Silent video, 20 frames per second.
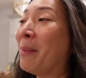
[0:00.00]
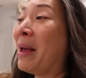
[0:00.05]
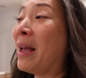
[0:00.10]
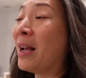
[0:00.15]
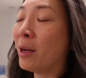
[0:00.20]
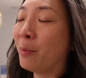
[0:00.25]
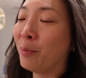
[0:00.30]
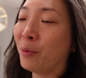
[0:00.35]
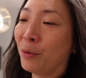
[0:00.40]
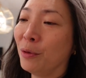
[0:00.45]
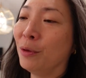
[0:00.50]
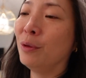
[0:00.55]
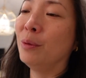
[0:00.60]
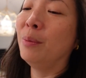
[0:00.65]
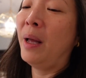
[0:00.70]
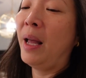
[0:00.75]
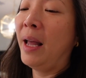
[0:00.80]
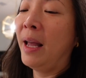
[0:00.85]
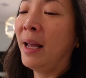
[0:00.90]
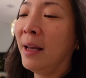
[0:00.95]
makeup room,
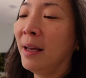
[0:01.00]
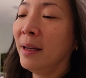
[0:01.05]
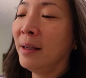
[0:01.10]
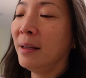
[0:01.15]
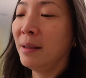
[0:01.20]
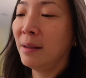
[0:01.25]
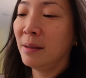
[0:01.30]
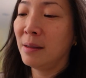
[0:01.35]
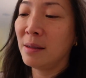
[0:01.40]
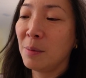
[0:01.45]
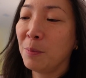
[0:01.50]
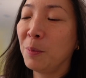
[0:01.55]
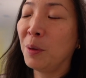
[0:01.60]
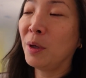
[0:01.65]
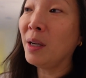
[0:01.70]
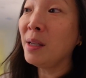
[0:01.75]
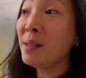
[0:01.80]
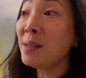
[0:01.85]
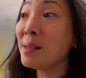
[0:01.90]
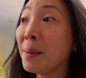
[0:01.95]
and
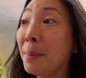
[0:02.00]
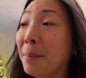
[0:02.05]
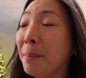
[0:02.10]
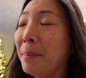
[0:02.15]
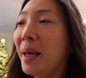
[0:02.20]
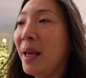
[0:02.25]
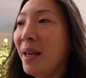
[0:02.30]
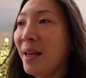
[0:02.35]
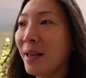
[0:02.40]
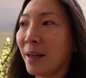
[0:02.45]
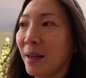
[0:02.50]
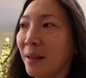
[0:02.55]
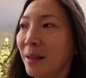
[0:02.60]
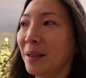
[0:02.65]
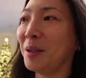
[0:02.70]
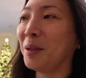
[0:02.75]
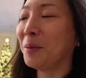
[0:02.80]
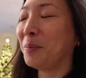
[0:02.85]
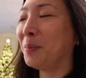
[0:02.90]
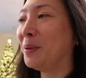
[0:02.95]
put on some
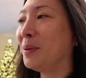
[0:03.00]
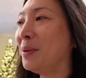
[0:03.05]
makeup.